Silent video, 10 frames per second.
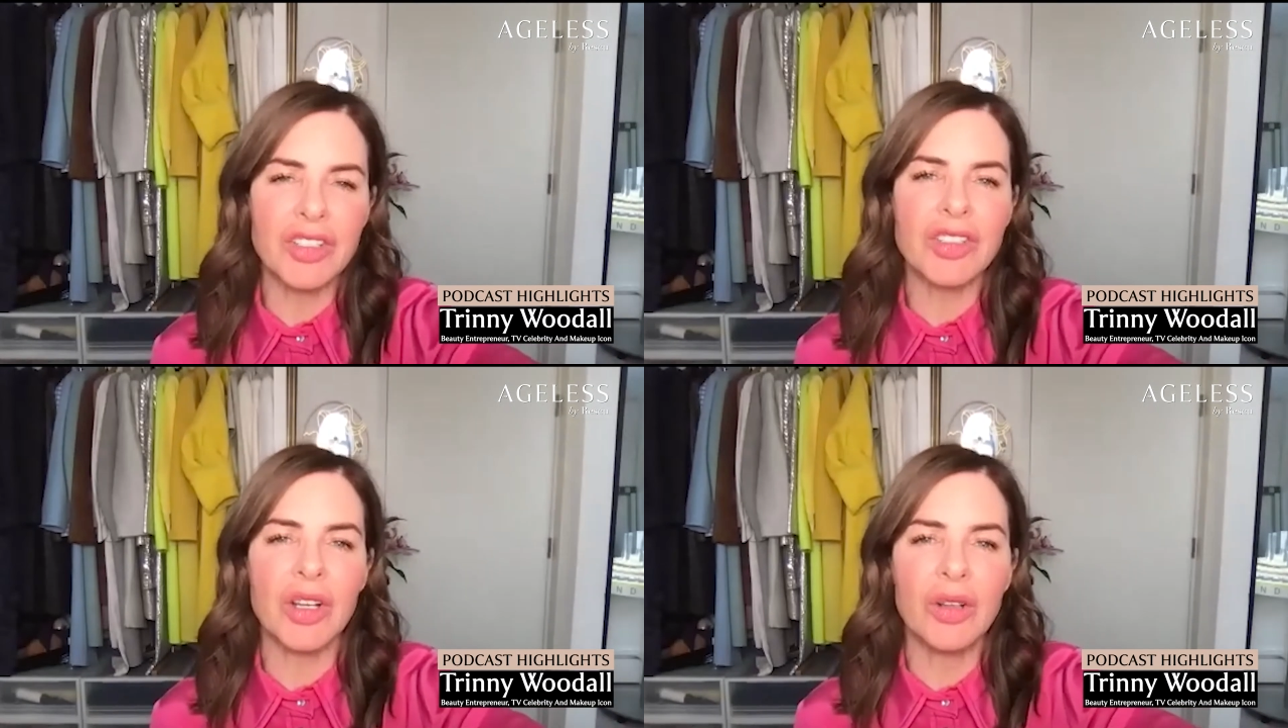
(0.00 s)

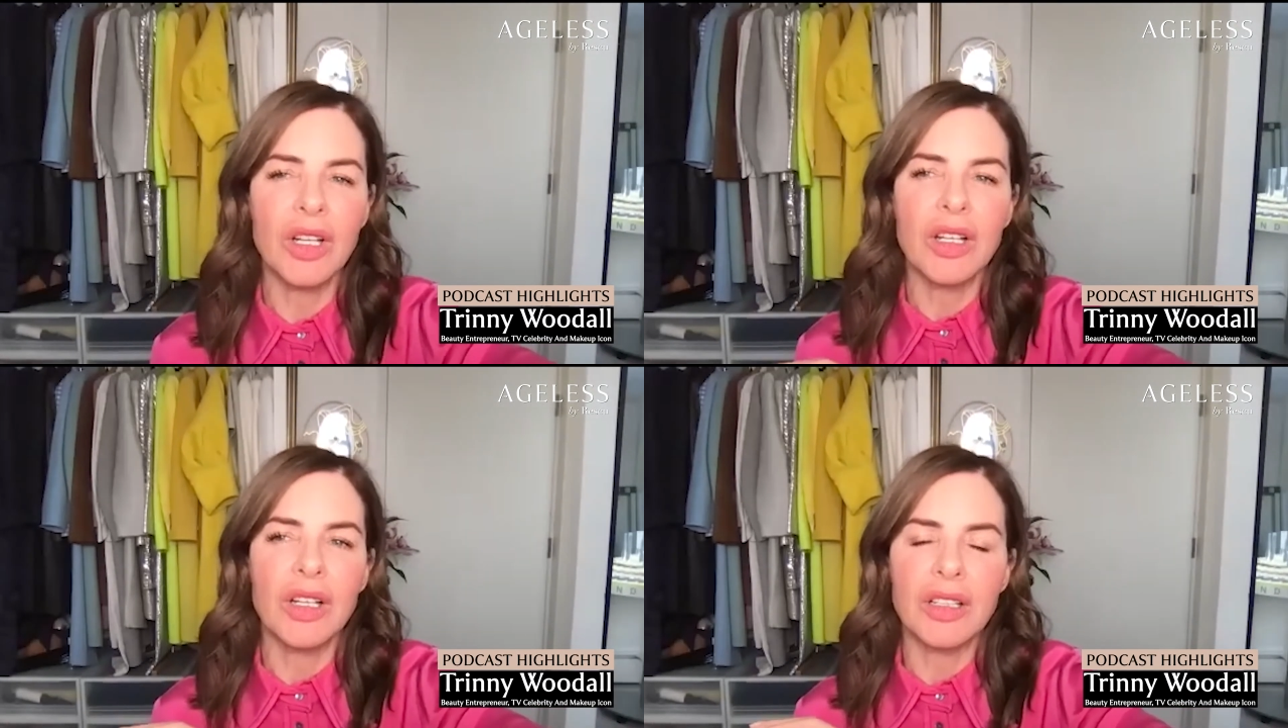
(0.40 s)
So,
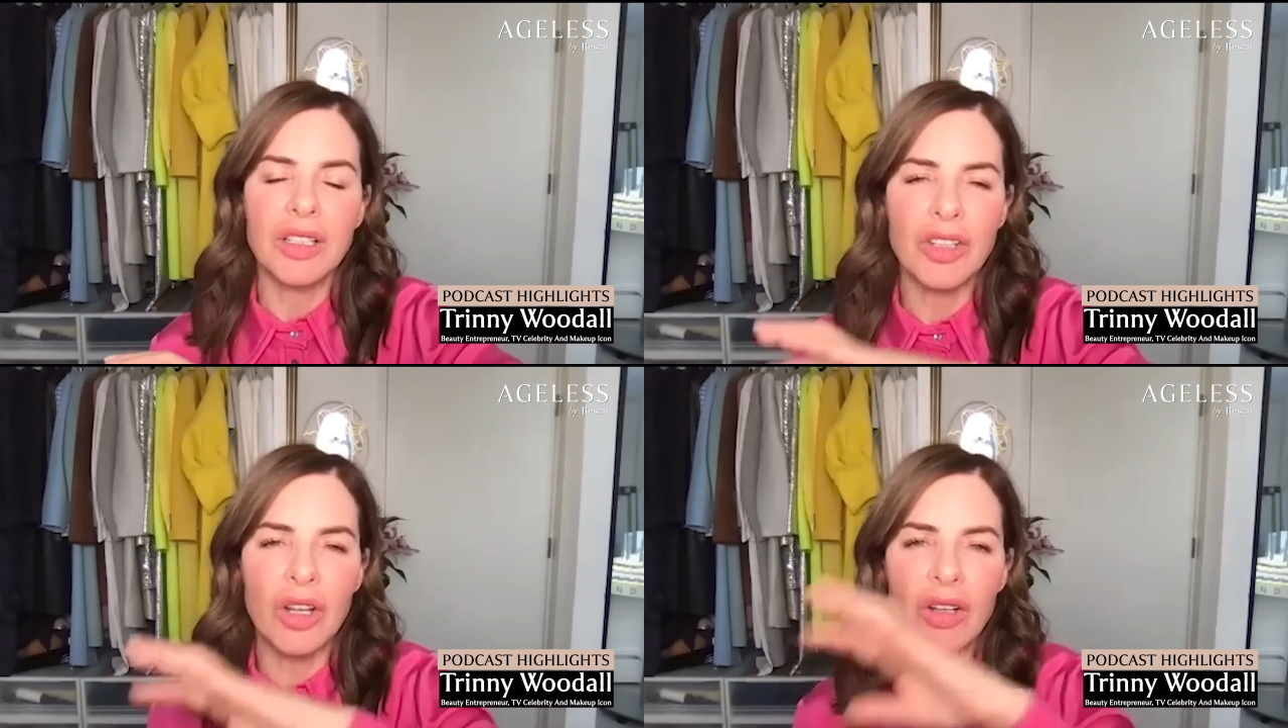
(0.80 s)

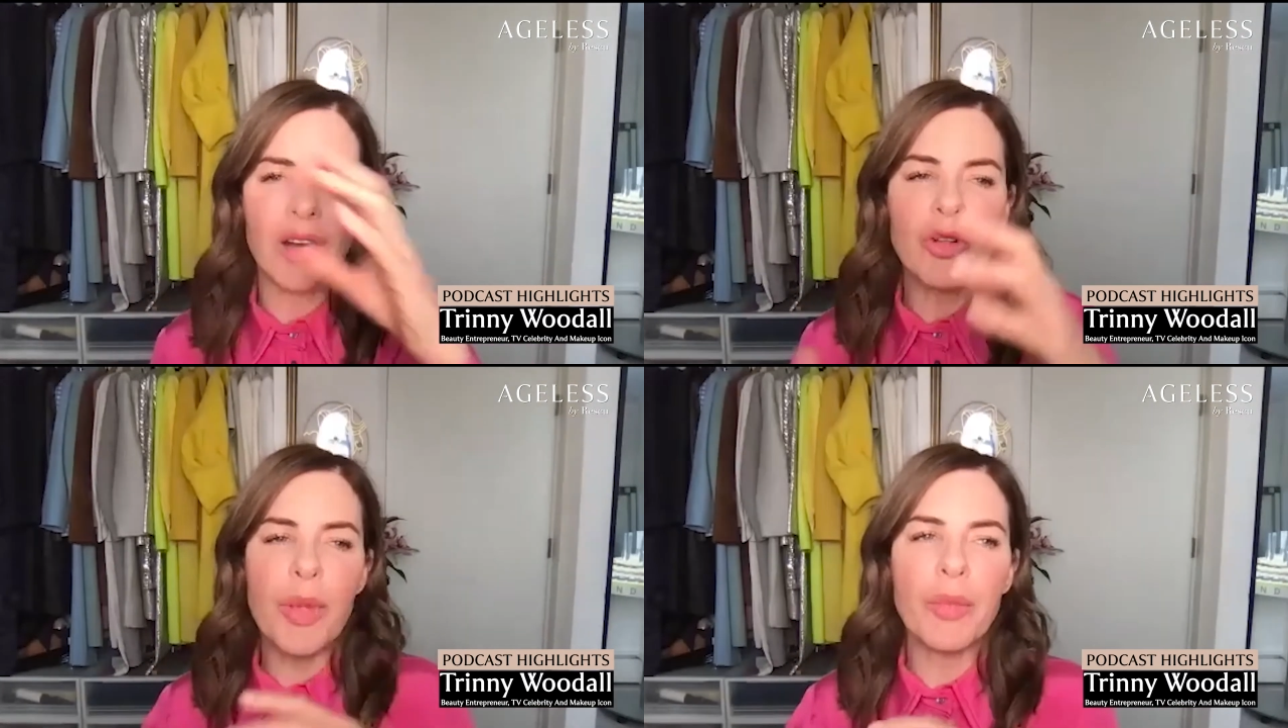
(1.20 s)
you know, and I
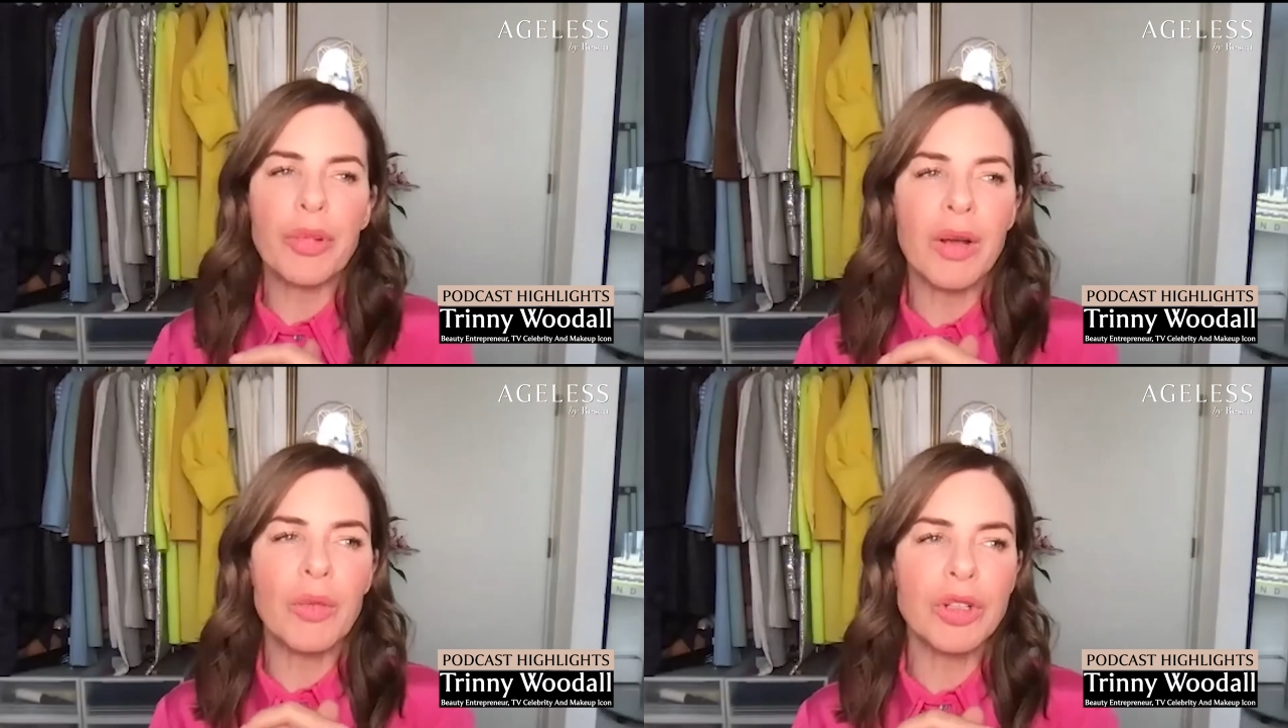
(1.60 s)

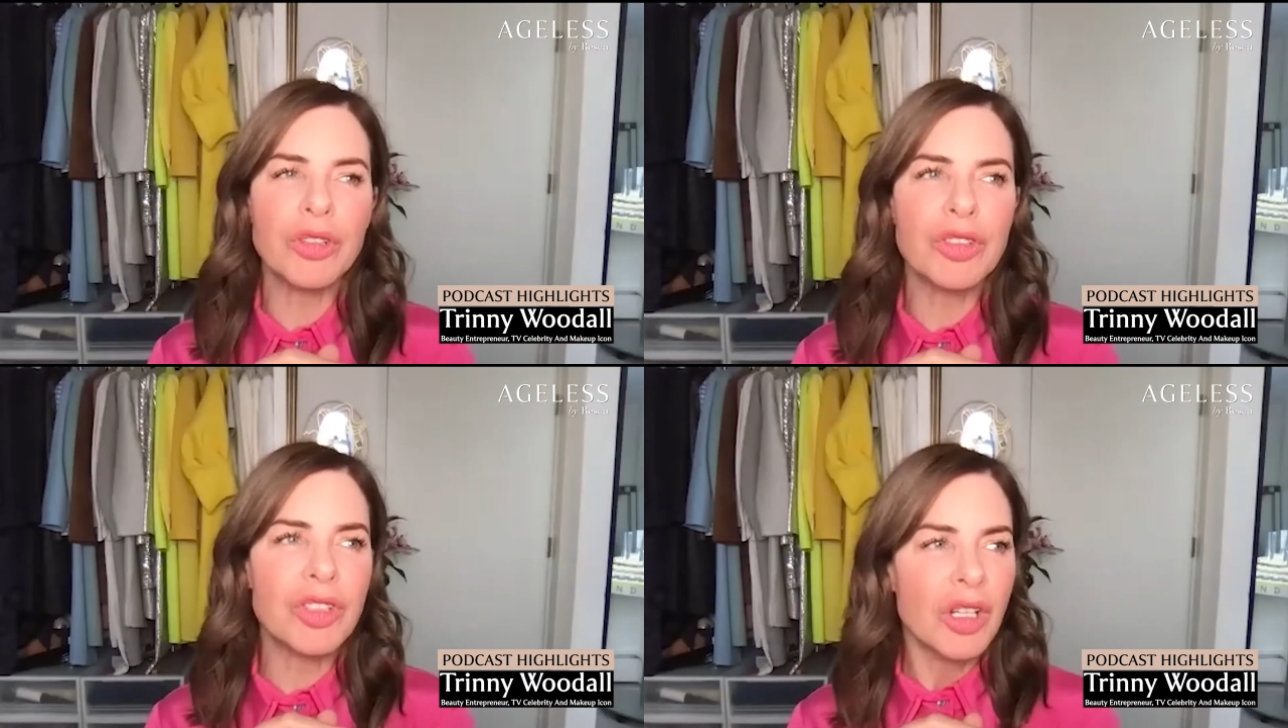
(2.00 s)
remember I
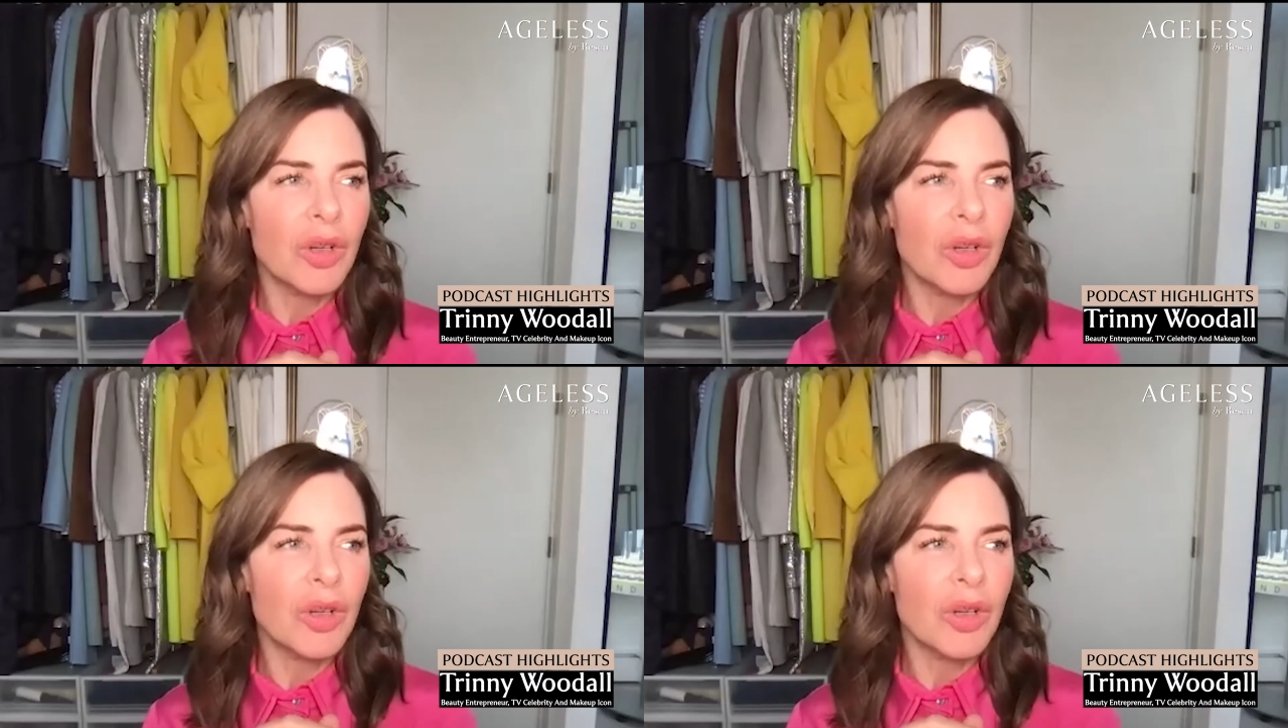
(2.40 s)
wouldn't